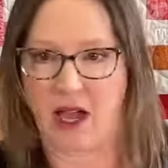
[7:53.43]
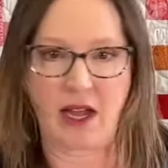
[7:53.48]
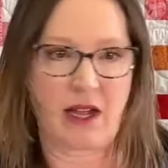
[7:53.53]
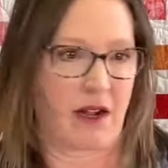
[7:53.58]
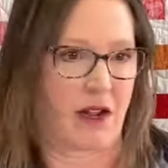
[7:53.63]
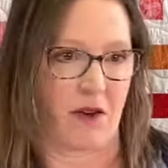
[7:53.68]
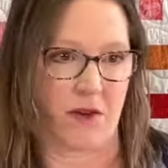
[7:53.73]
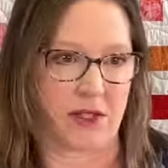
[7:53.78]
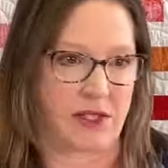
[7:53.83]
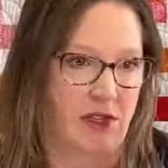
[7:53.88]
I
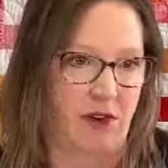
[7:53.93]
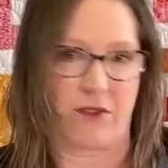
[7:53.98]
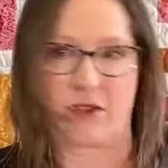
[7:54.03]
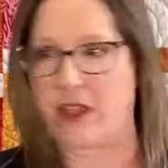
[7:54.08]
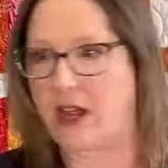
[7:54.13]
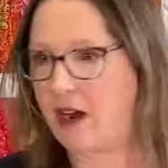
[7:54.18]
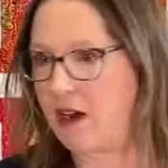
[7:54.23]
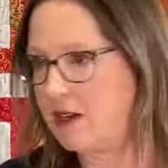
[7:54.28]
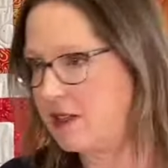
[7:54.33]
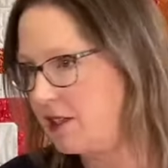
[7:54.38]
don't know, it's over
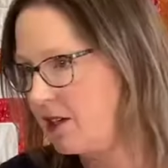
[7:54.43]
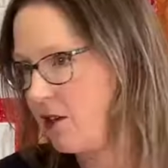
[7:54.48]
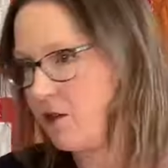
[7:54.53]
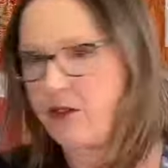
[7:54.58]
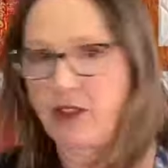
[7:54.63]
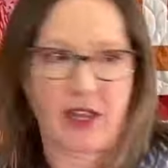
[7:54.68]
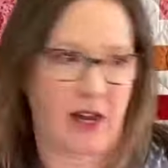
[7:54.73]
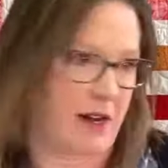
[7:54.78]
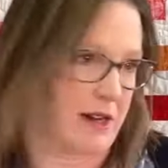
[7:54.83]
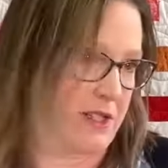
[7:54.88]
there, is it
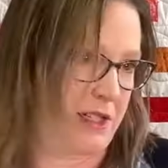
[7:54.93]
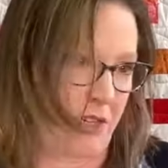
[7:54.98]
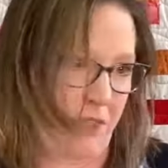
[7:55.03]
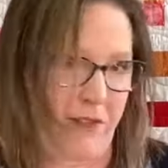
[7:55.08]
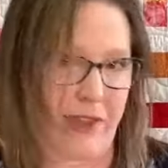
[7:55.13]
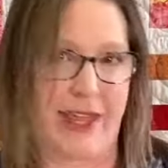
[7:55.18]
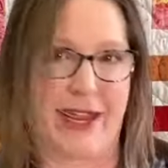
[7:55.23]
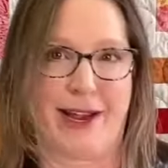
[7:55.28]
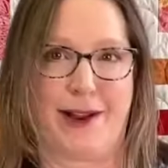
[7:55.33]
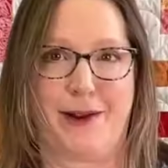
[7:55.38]
over there, is it
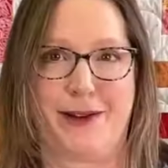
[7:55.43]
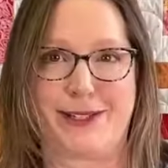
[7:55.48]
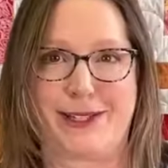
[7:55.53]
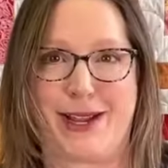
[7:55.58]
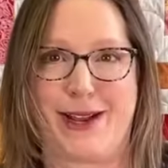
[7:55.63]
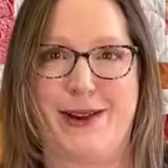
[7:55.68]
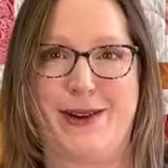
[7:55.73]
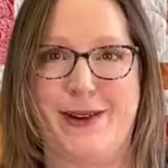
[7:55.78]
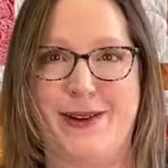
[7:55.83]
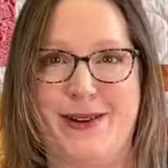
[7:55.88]
over there?
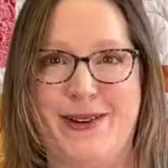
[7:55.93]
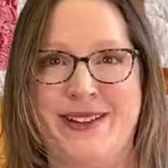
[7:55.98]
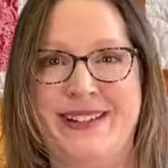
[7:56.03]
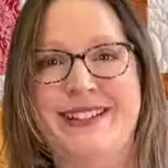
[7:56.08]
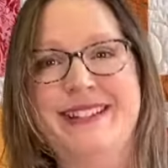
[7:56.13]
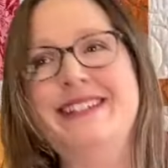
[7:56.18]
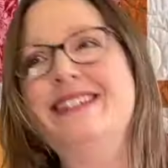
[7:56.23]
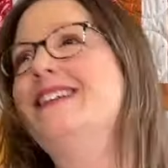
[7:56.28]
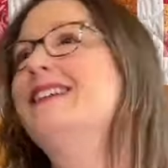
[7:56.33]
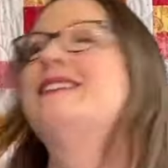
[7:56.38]
So,
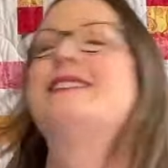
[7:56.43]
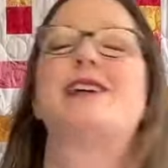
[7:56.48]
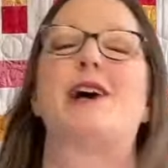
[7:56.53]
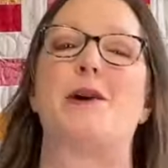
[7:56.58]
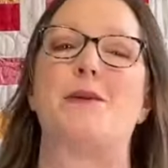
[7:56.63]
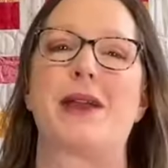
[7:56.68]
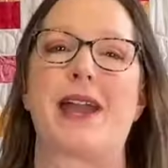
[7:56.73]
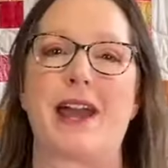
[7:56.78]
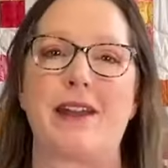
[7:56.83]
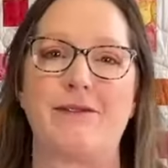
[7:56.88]

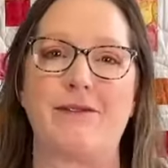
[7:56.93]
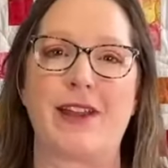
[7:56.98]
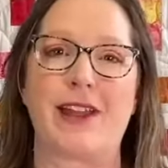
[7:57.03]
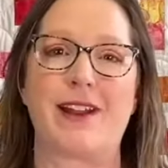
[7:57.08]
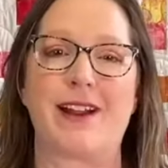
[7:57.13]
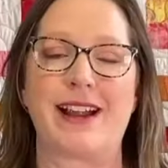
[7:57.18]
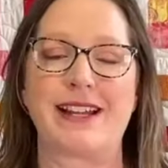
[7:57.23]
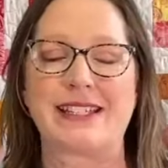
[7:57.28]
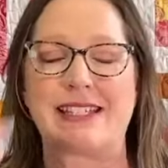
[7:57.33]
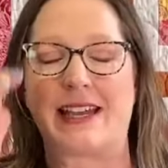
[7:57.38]
so we gotta
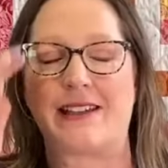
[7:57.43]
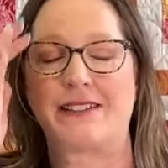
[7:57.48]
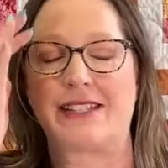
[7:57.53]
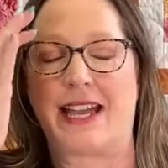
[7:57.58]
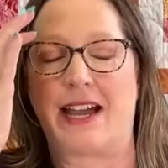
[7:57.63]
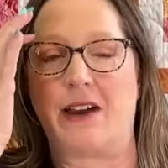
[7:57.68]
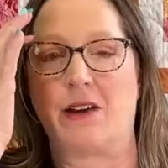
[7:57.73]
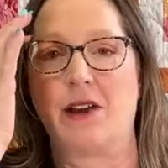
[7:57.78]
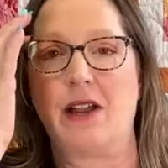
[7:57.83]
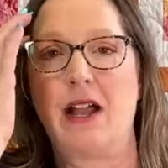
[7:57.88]
figure ourselves
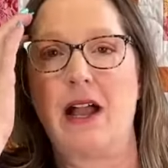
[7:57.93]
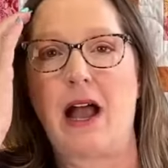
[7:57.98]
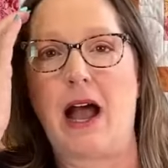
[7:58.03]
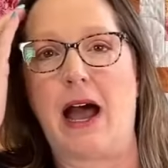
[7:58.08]
out.